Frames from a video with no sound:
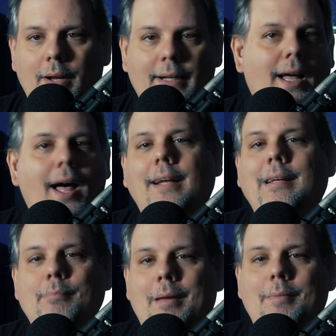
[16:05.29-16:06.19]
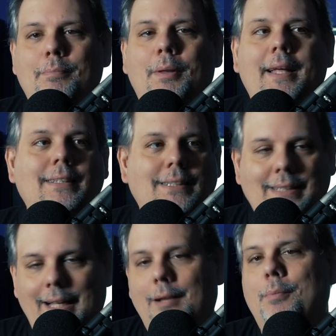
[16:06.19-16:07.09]
a cockamamie plan to
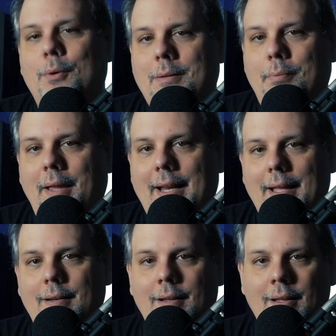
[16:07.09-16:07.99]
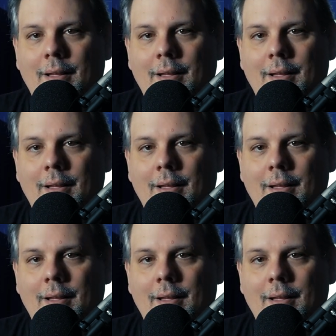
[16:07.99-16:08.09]
teleport the planet,